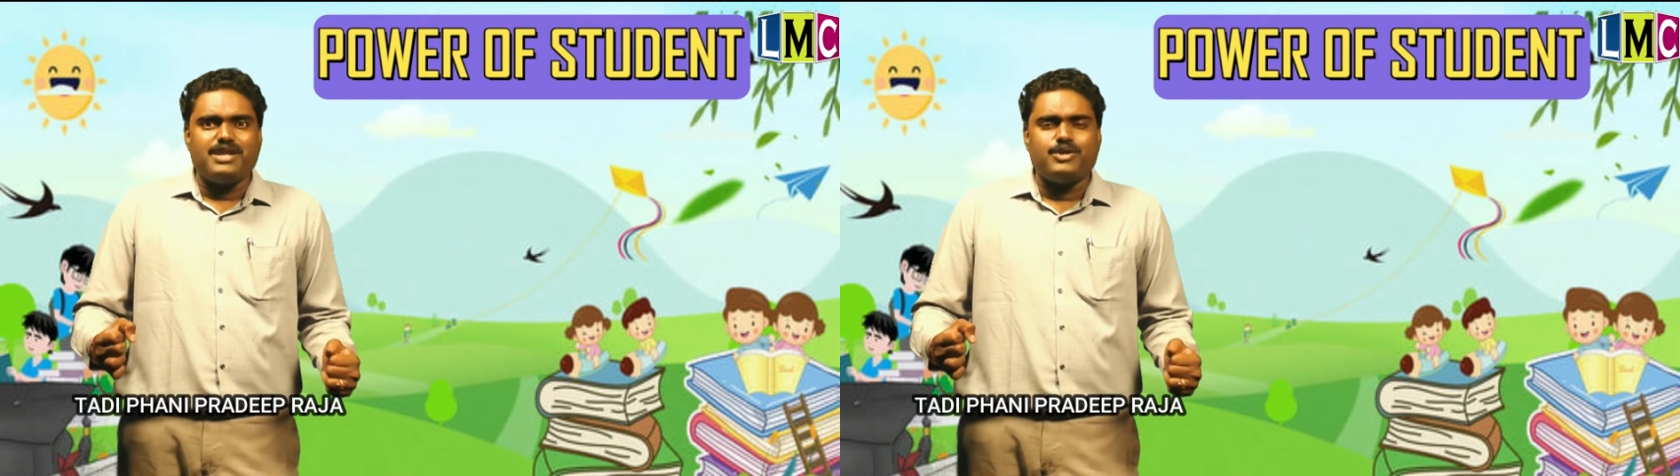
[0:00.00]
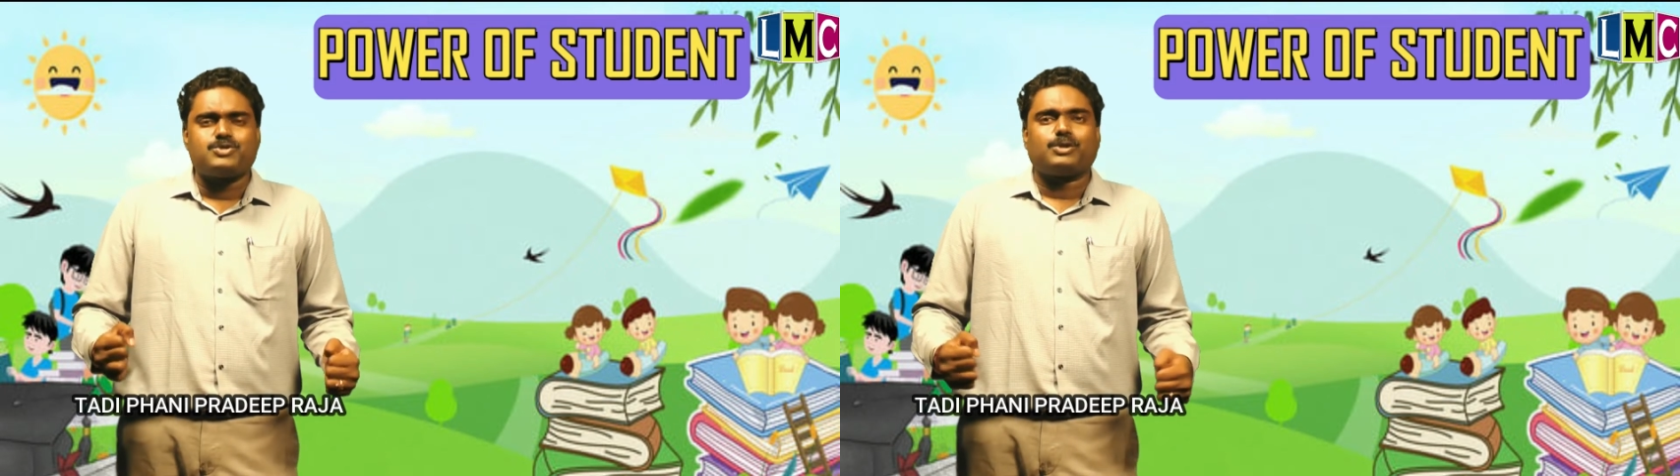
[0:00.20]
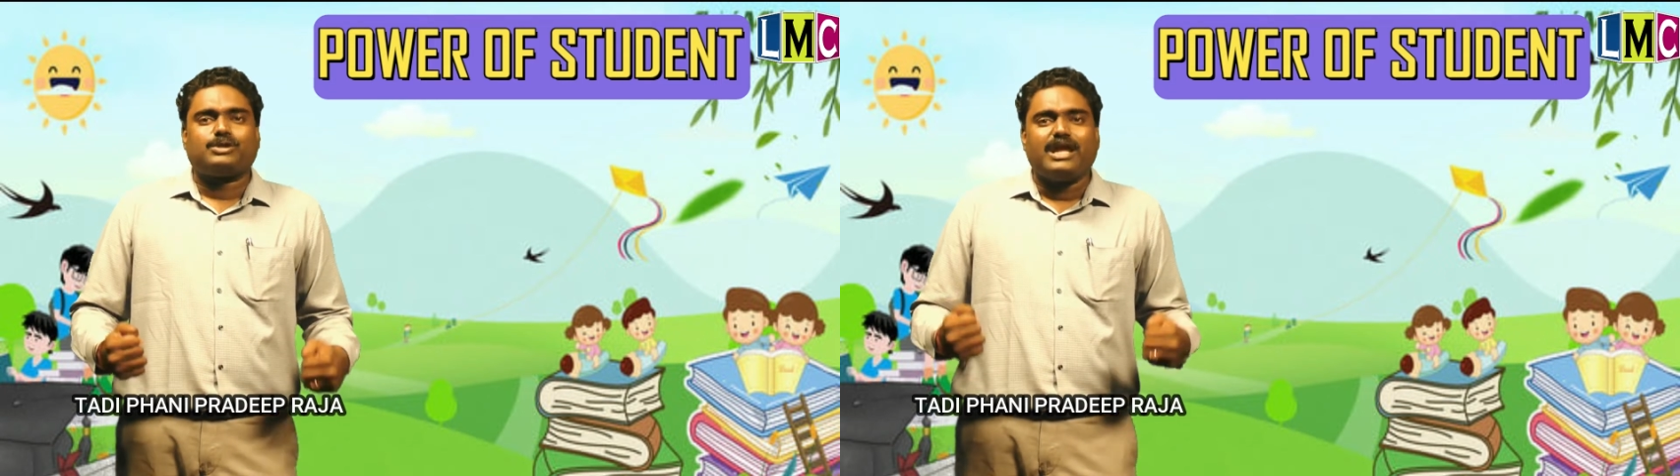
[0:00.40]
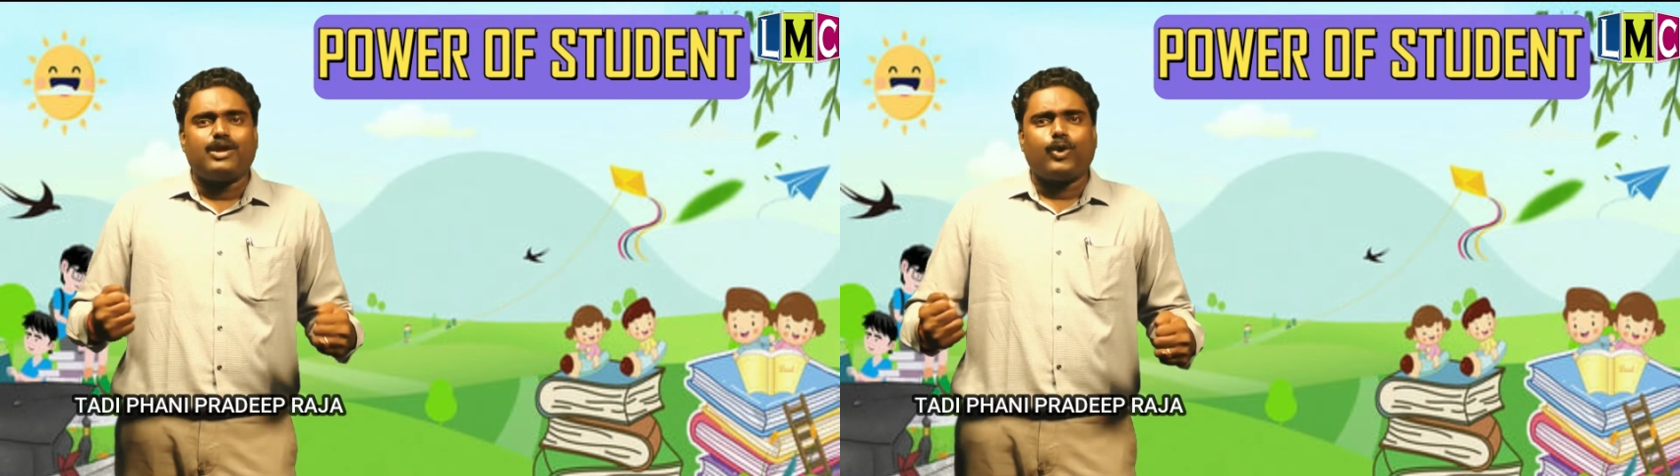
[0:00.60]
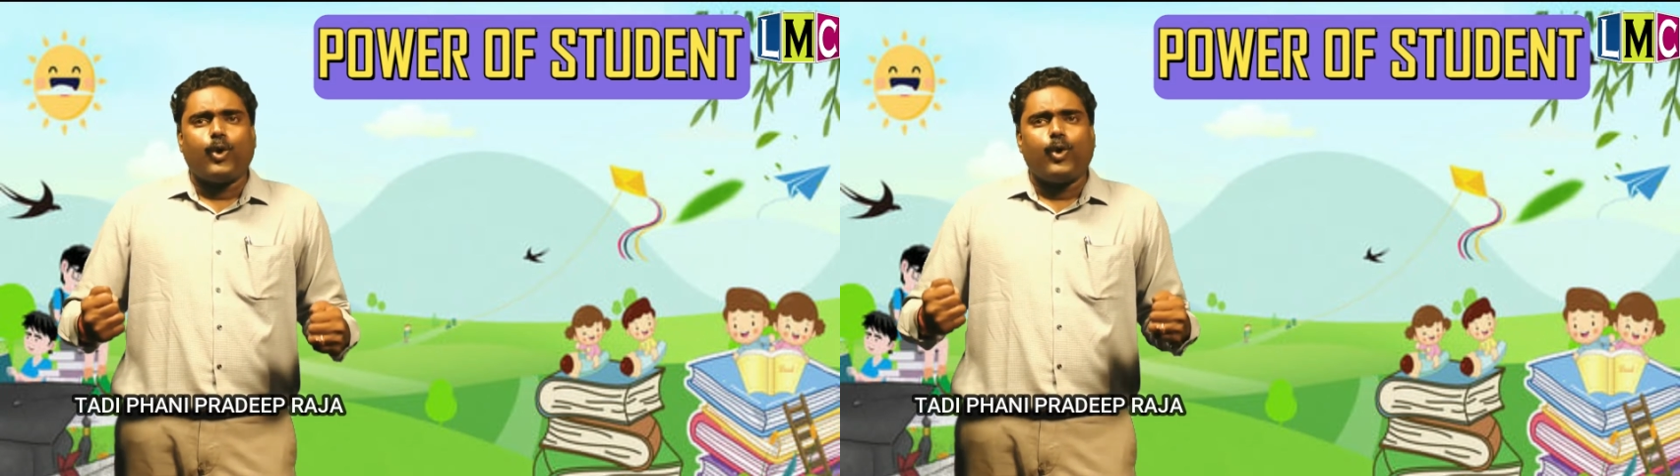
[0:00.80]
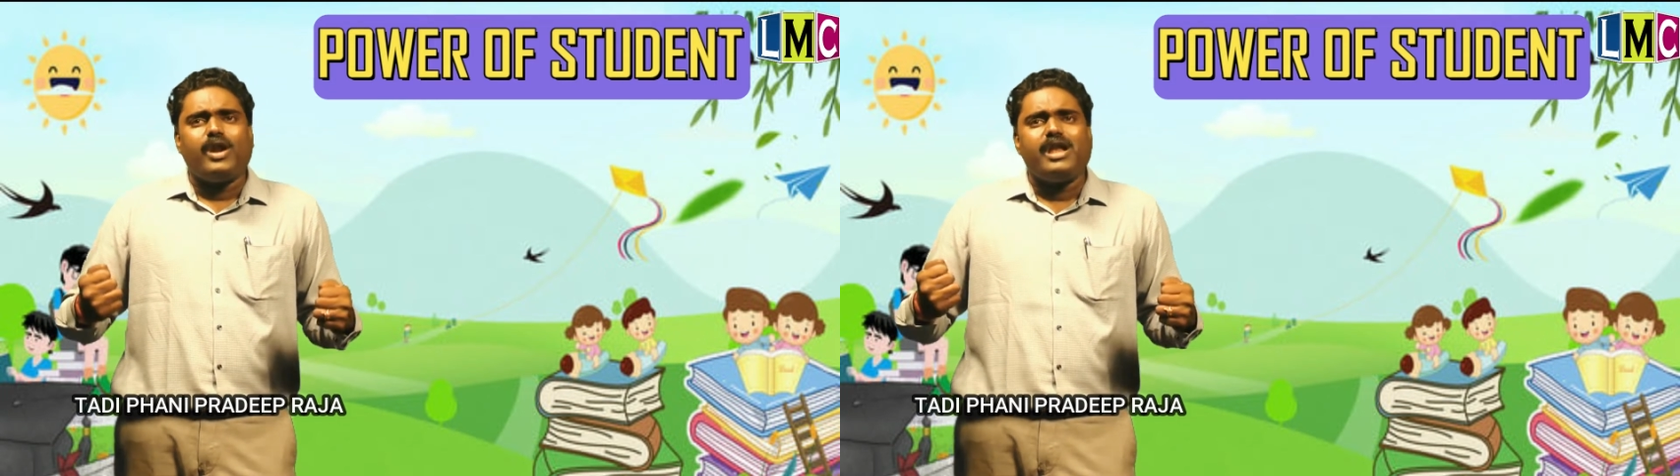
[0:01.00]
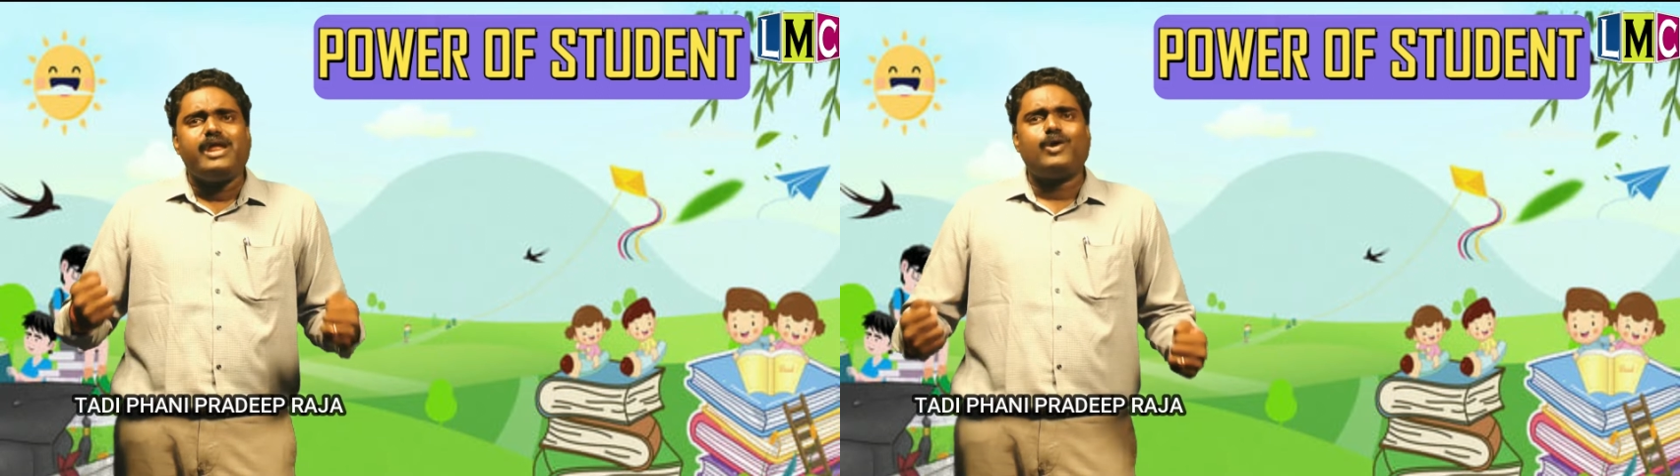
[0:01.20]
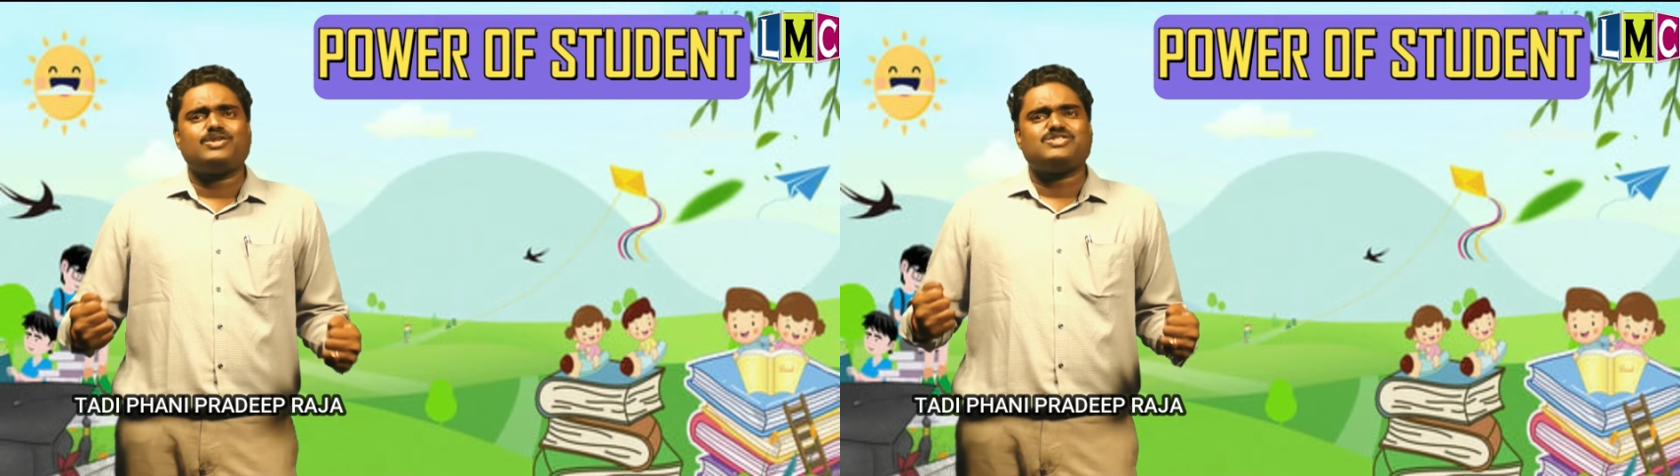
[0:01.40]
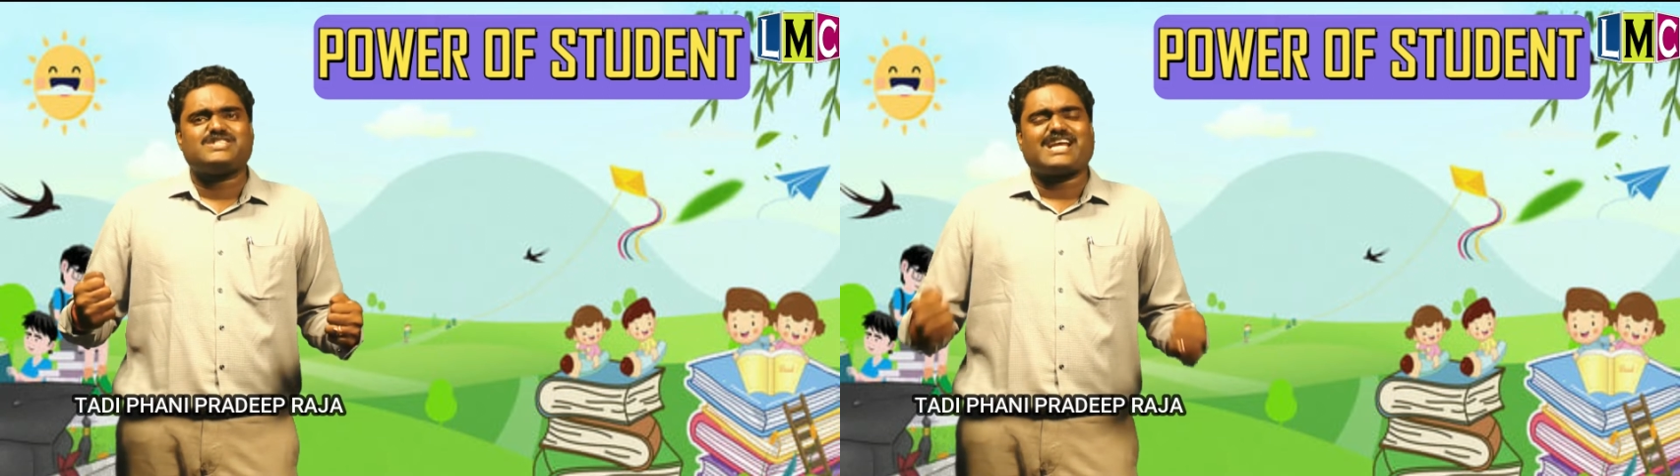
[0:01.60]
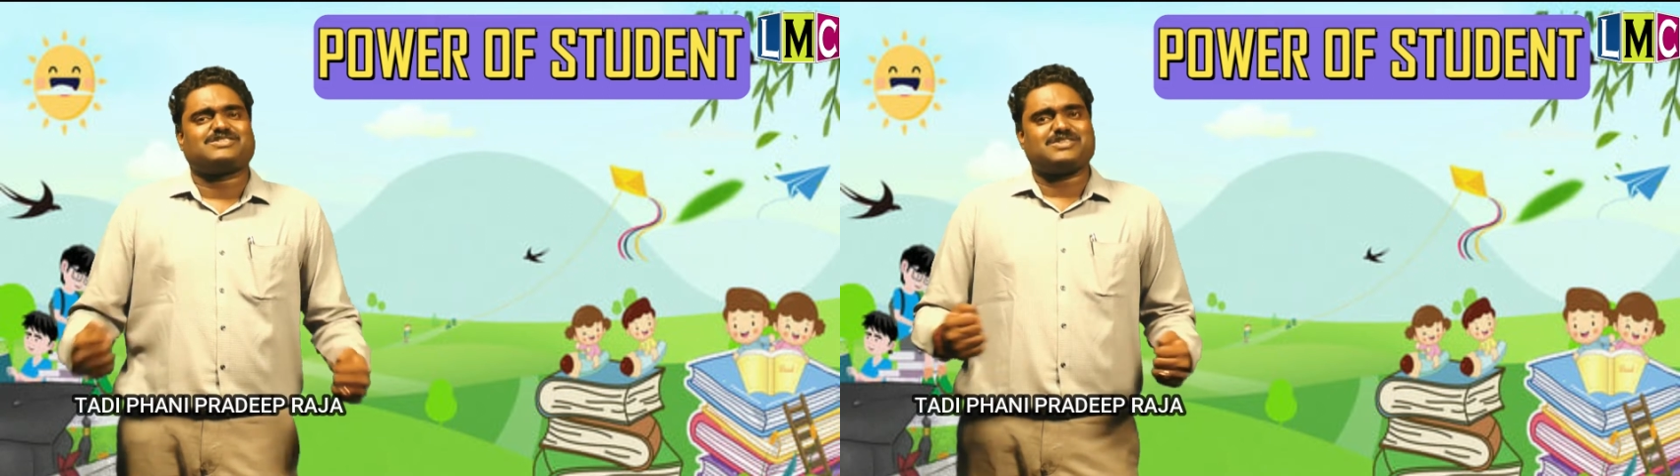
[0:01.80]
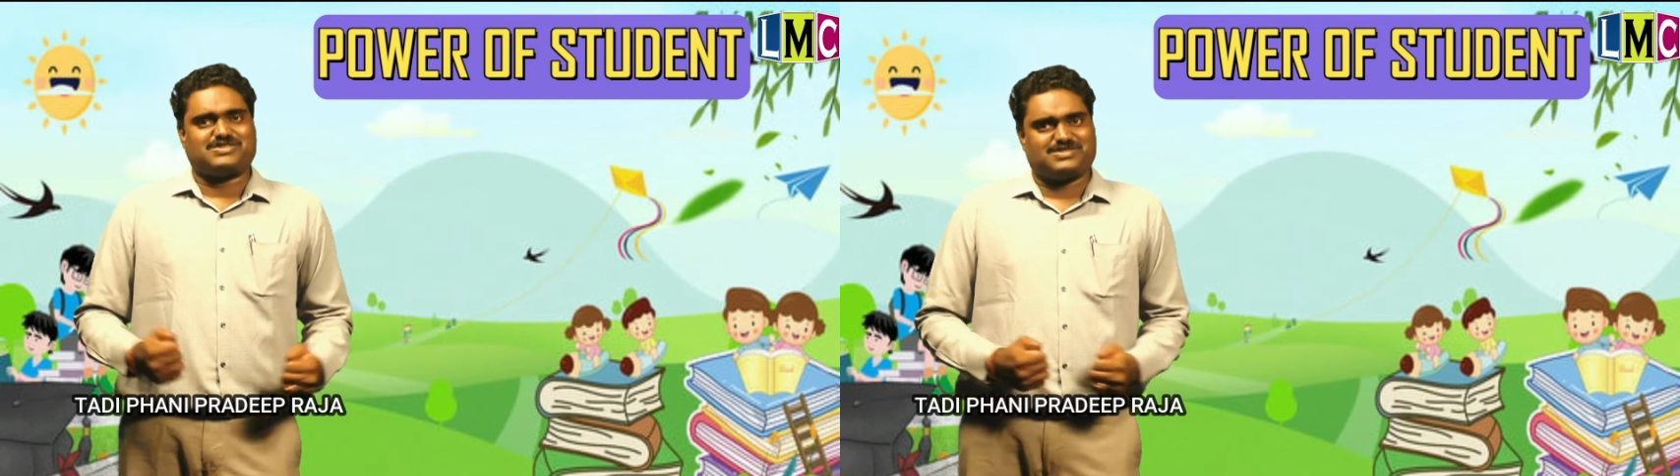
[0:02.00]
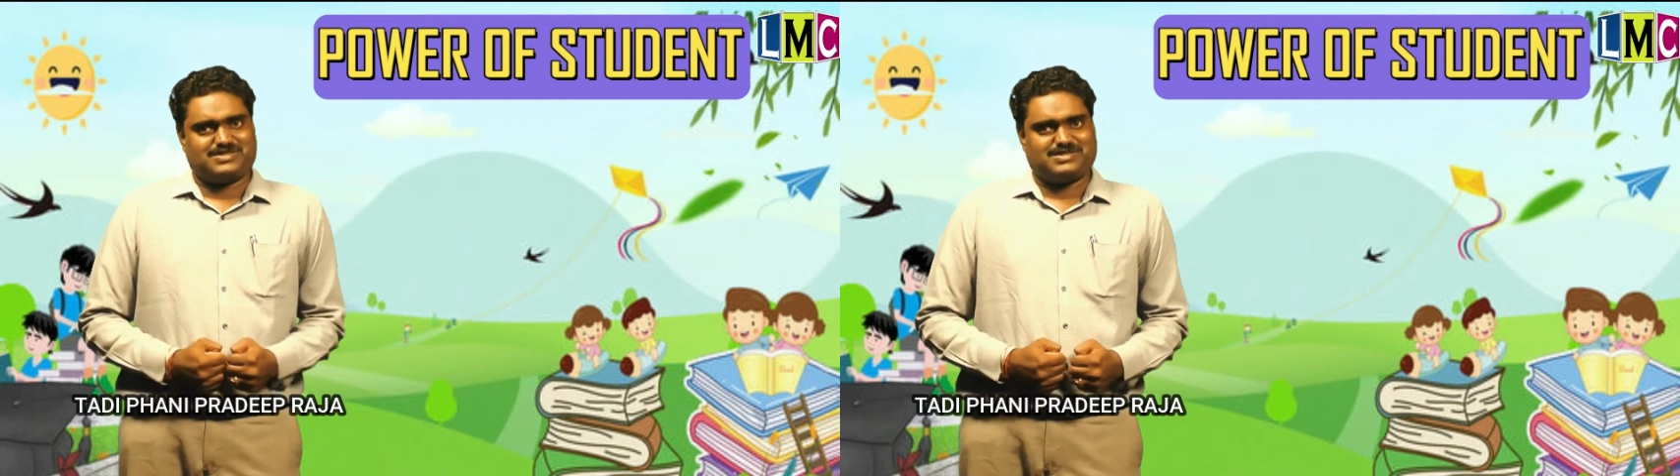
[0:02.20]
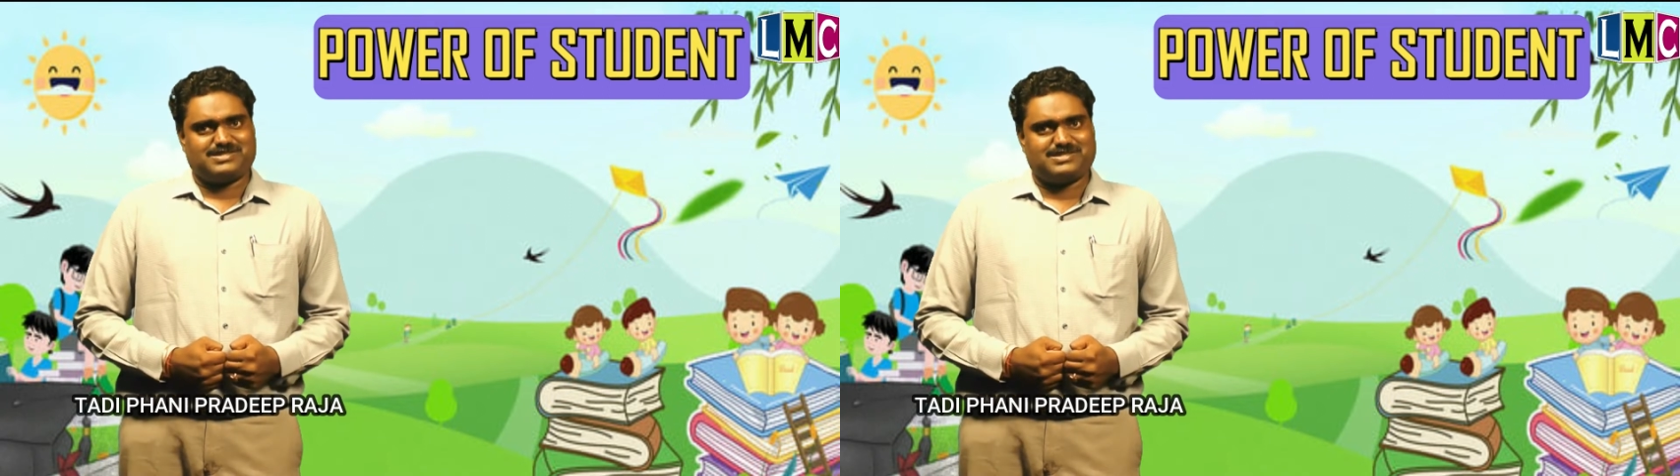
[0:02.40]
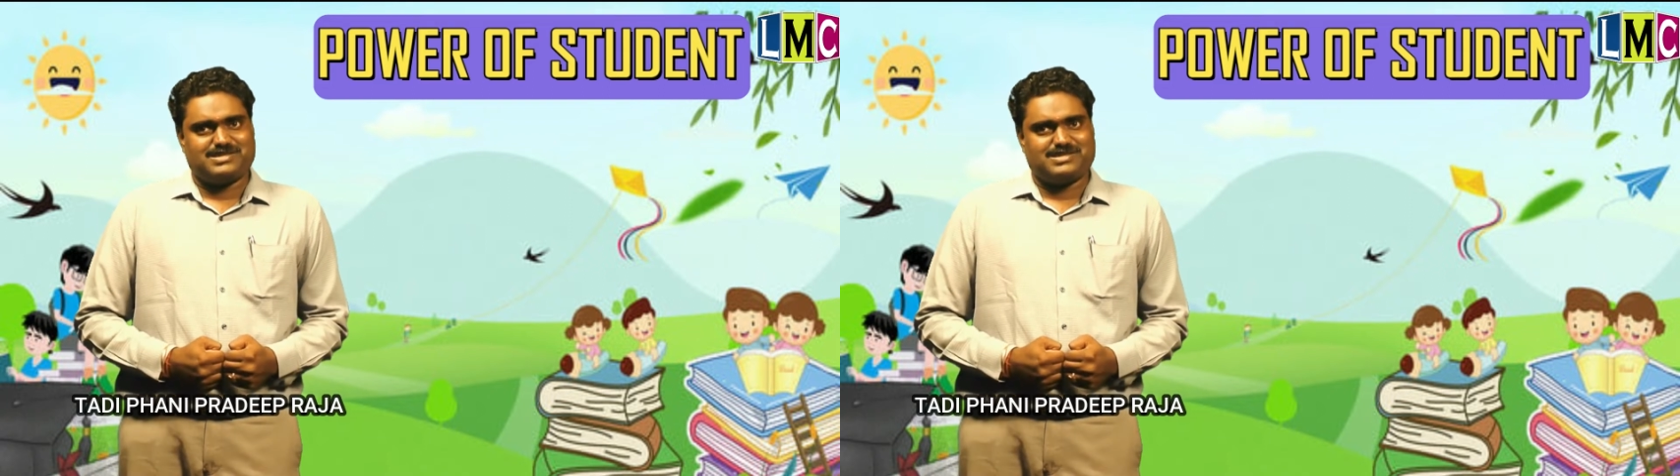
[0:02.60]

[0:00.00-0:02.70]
you should think only on success.